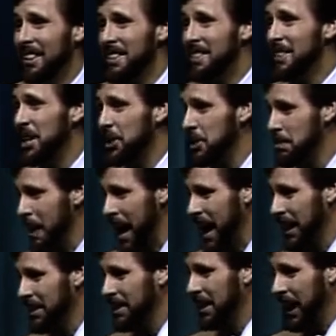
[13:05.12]
This
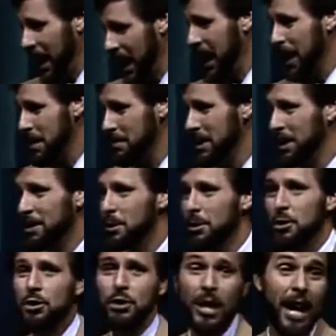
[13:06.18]
man came into
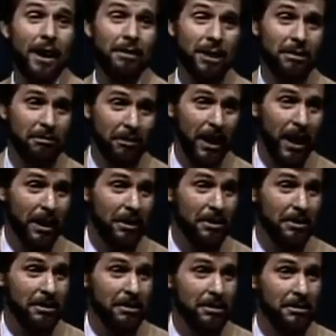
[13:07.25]
saving faith
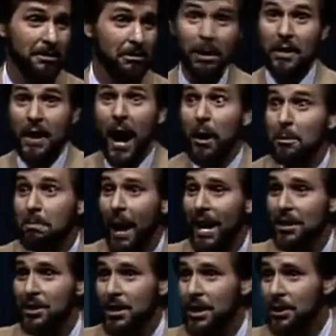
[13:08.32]
without my
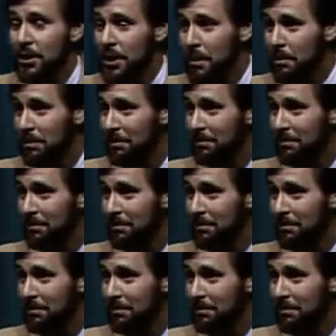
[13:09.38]
system.